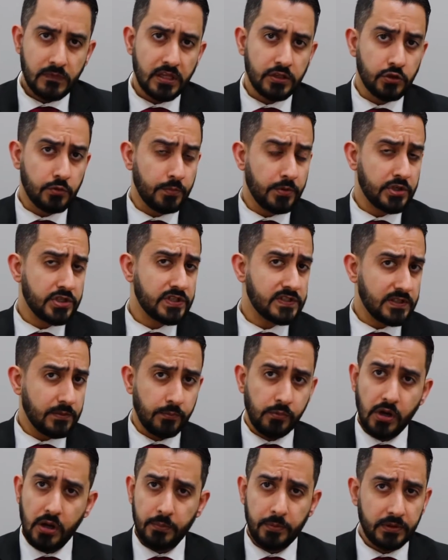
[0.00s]
You purchase a
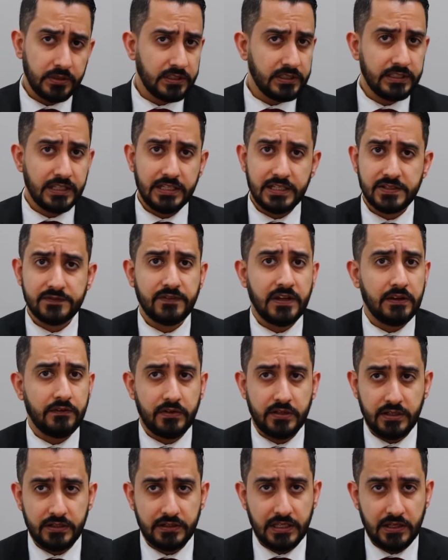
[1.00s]
property that is
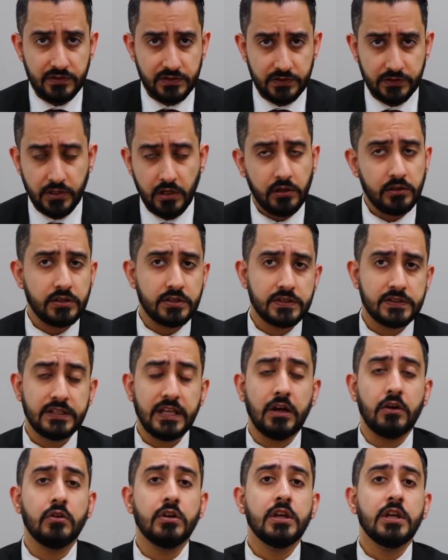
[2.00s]
$500,000.
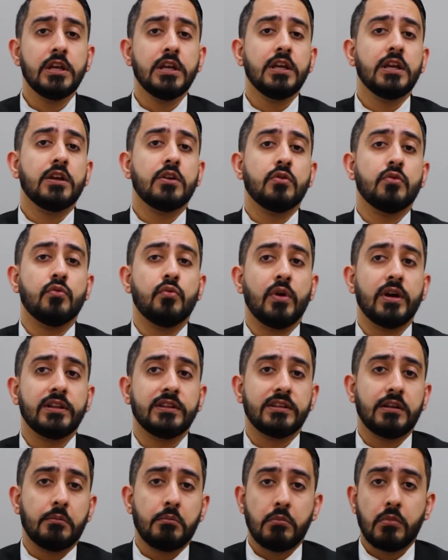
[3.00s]
Now,
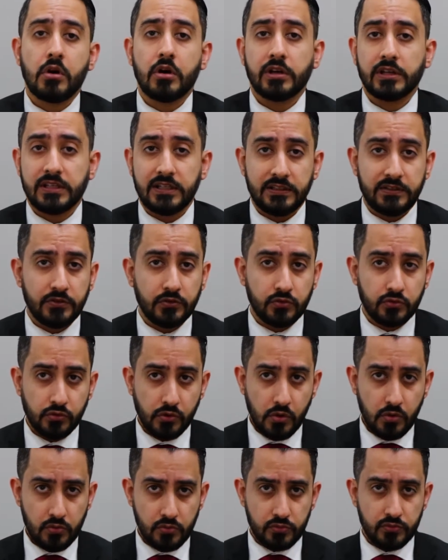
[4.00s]
when the market
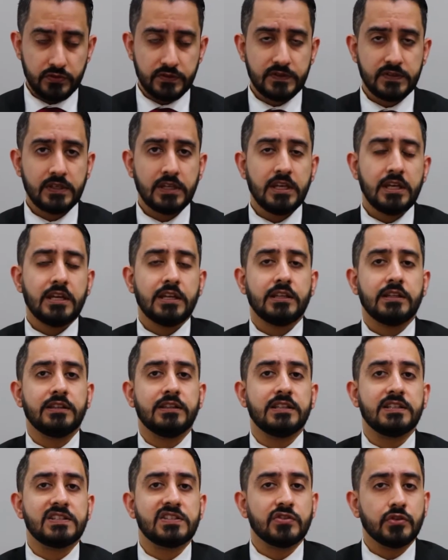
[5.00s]
grows,
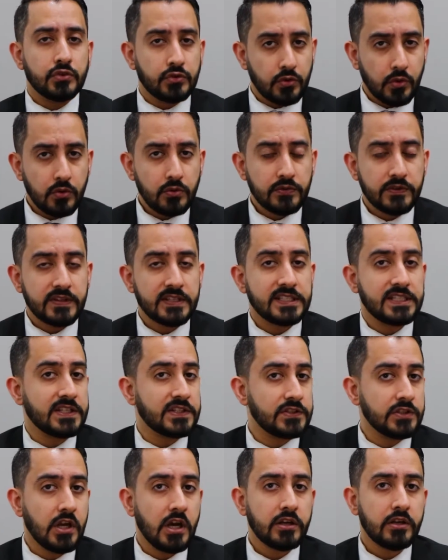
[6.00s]
this growth
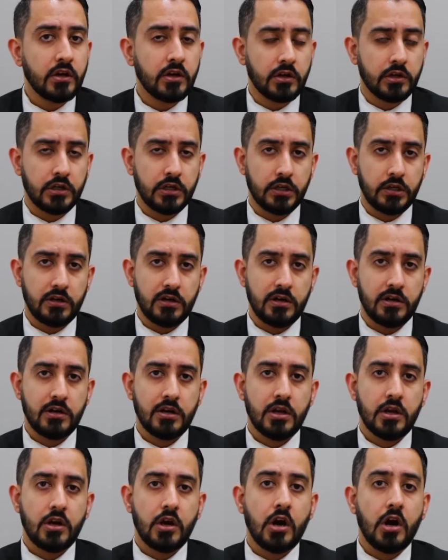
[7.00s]
does not
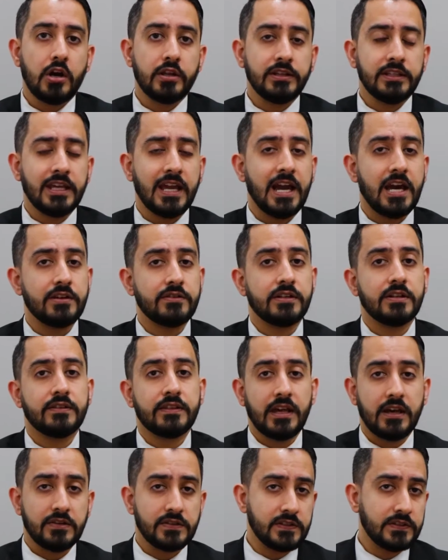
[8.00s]
occur on the
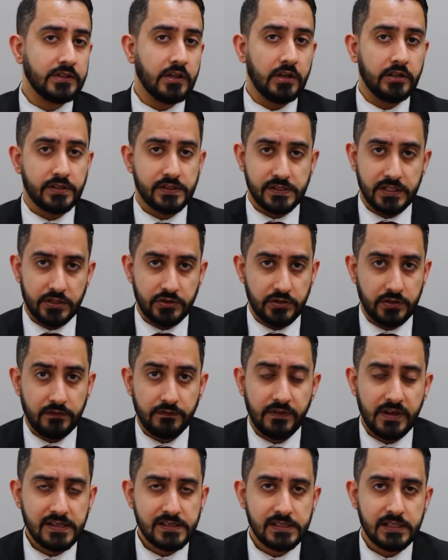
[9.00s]
$100,000 that you
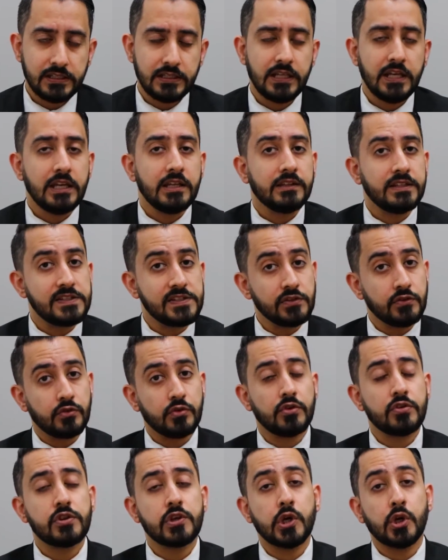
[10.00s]
invested. This
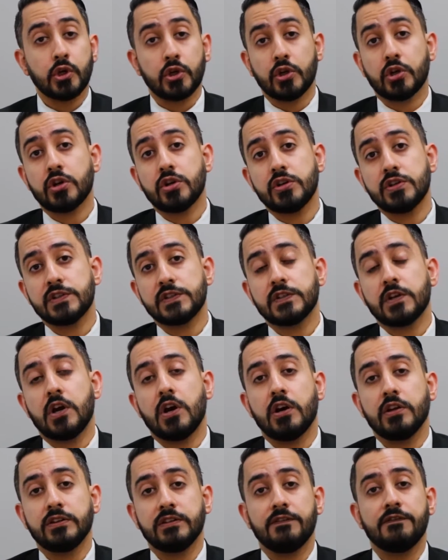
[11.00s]
growth
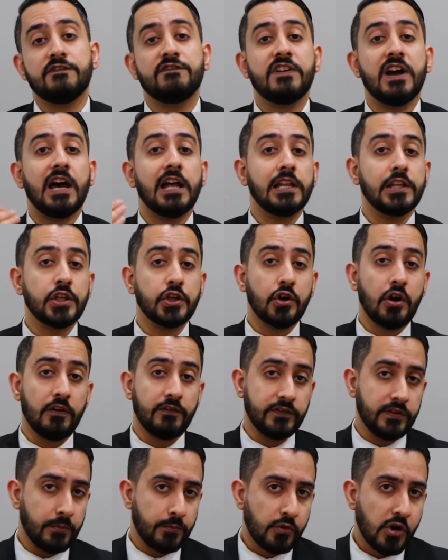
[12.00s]
occurs on the value
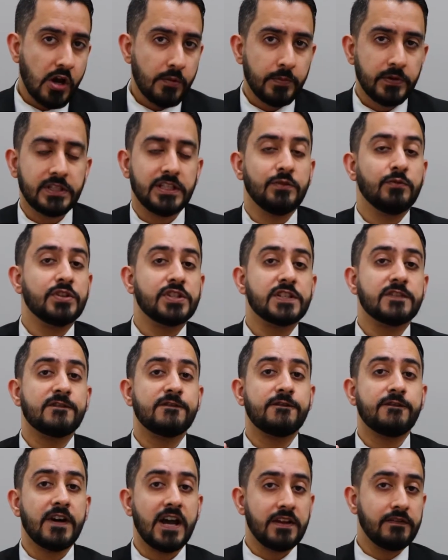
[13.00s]
of the property, which is
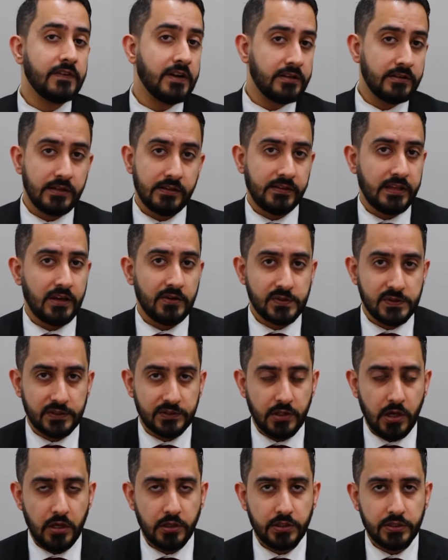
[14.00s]

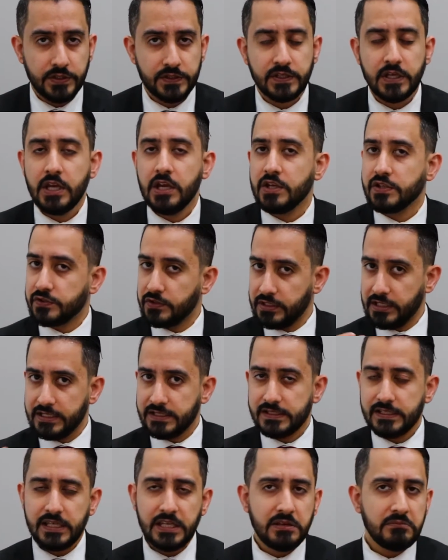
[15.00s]
$500,000. So
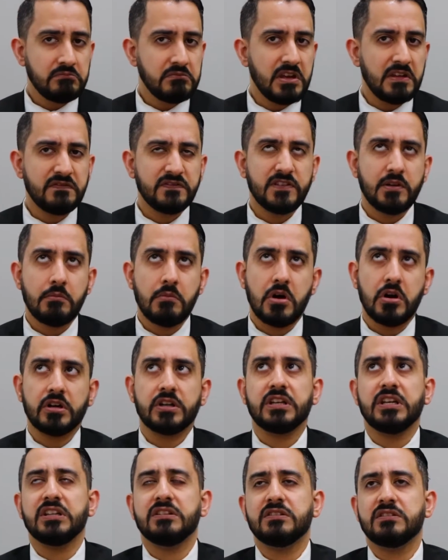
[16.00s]
let's say if the
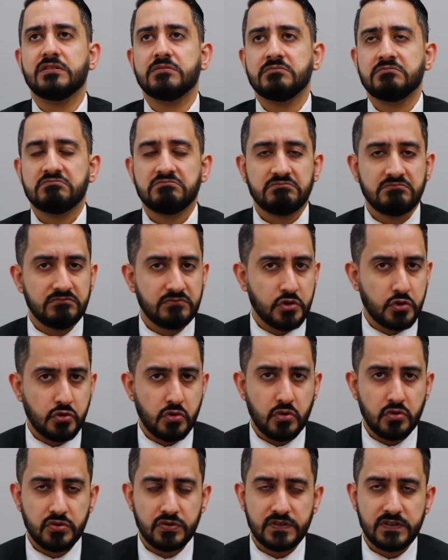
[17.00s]
market
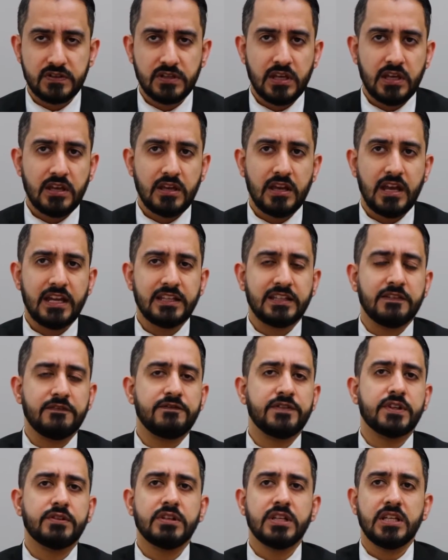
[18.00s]
grows at a
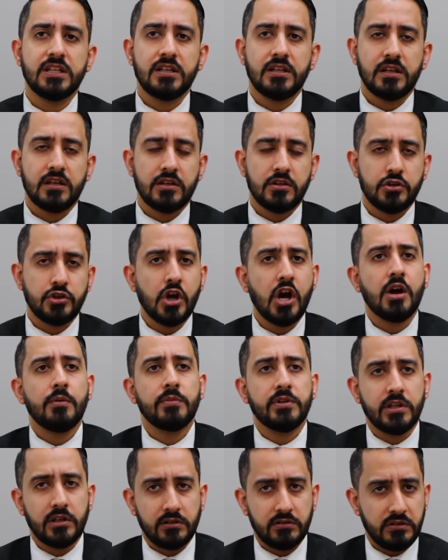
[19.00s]
very
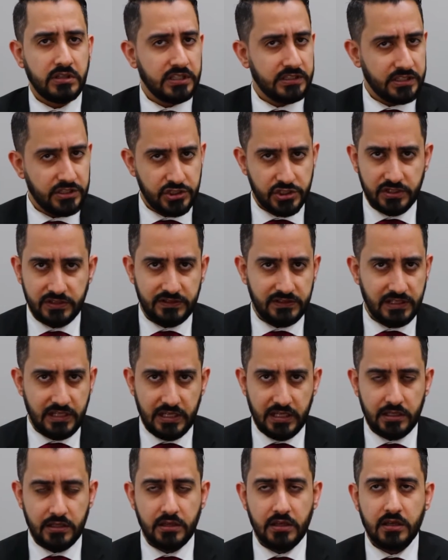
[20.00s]
nominal in the
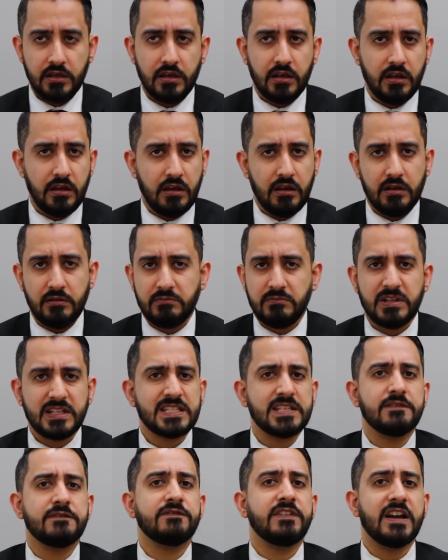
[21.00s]
GTA,
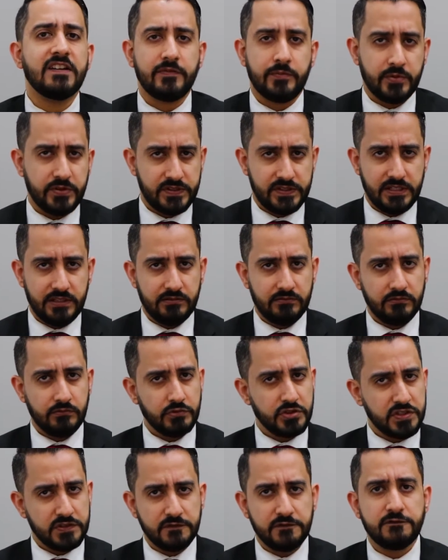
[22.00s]
let's say 5%,
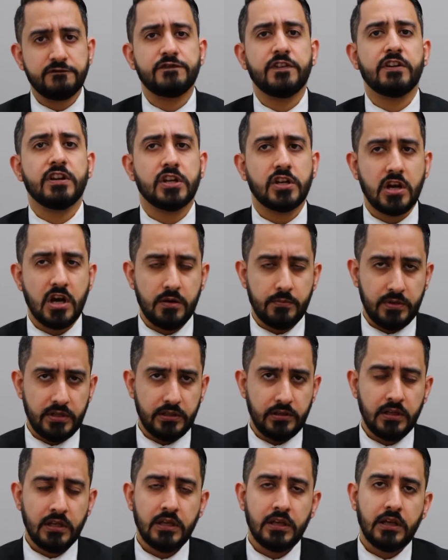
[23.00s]
which is very
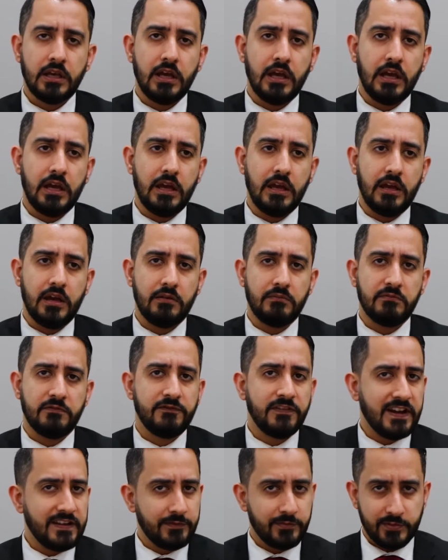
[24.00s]
common.
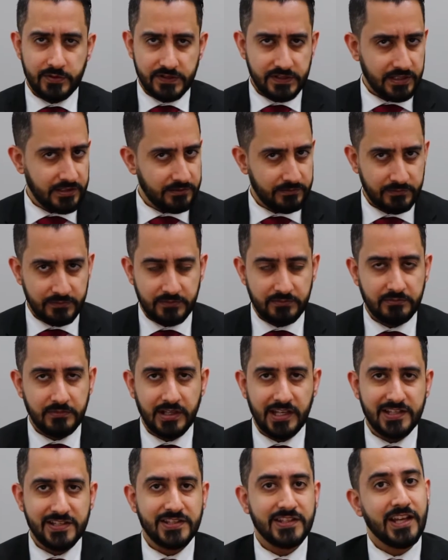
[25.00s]

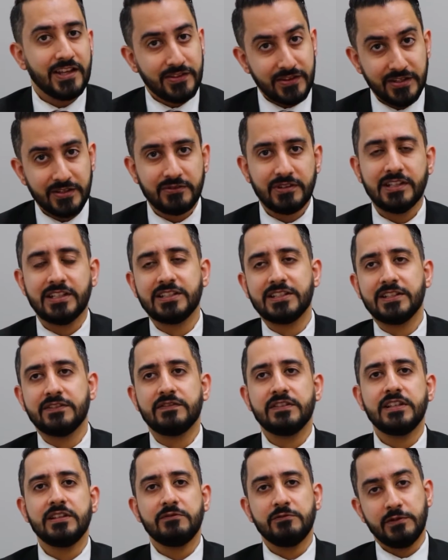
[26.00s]
5% is nothing
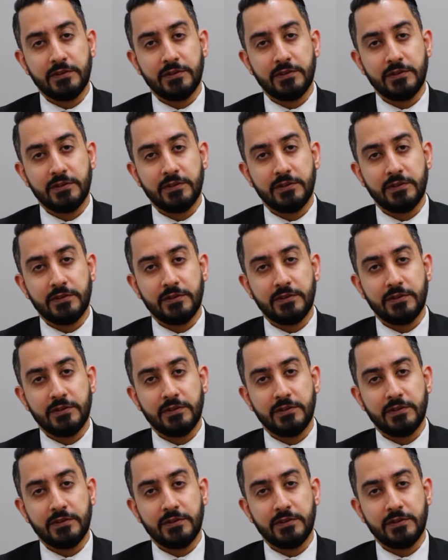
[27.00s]
relatively.